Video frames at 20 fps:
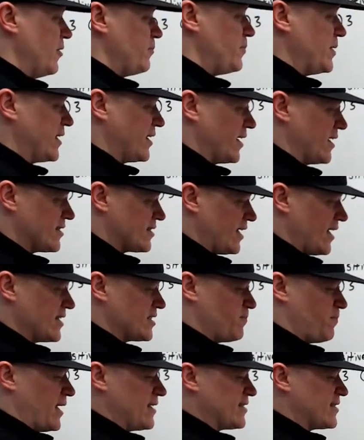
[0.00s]
Because it's
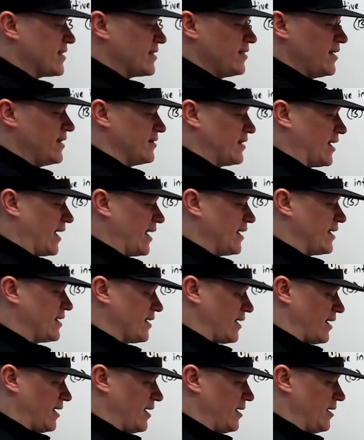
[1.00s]
basically like
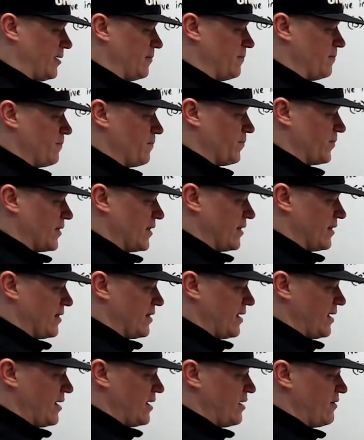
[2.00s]
um,
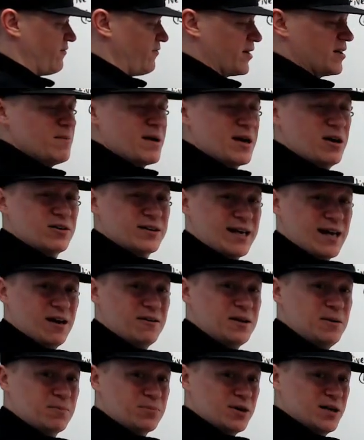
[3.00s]
the fundamental
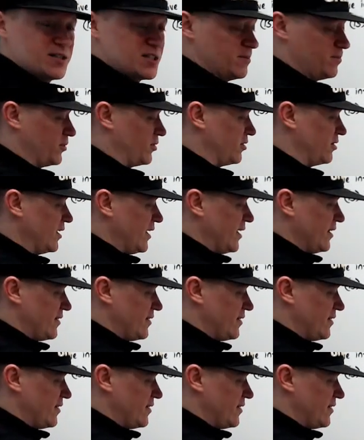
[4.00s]
counting principle.